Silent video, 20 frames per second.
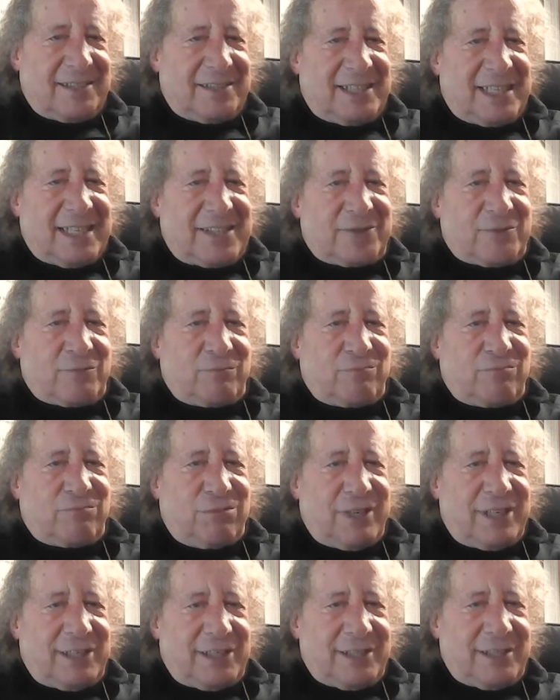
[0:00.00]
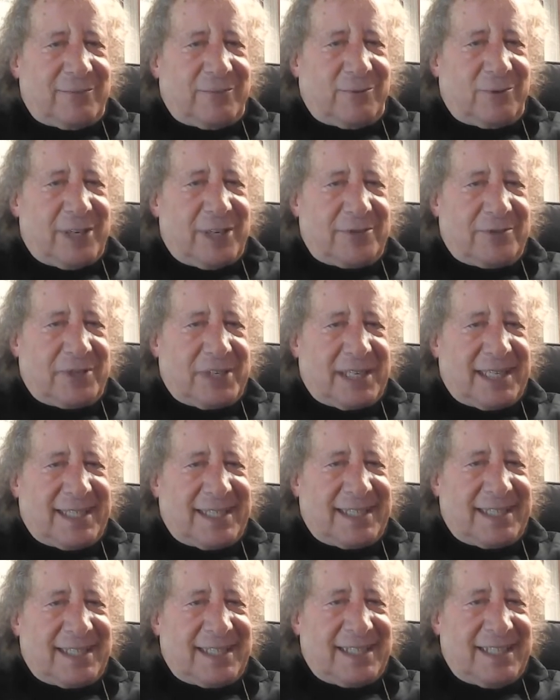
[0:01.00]
that's really frowned
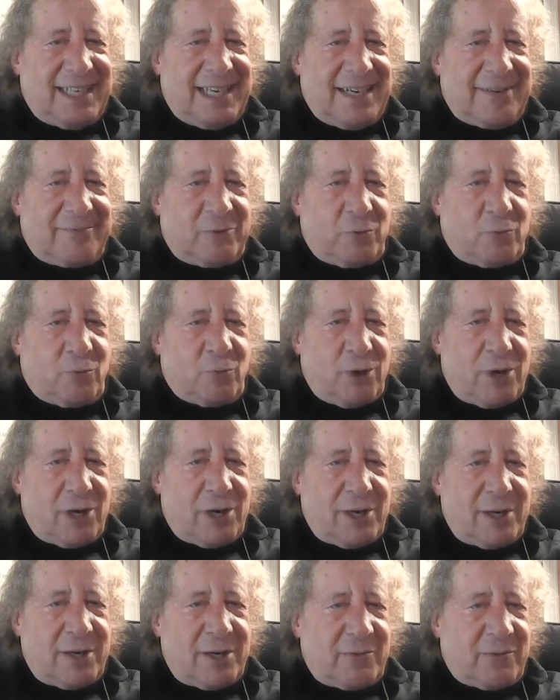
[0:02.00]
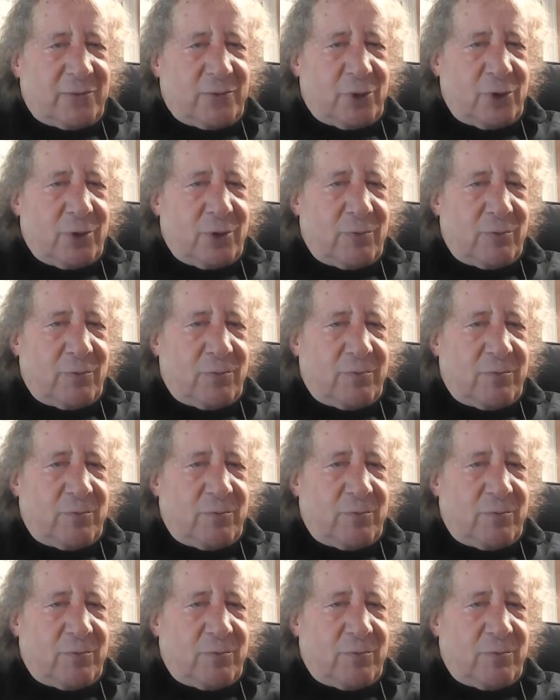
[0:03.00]
on, and they have a word for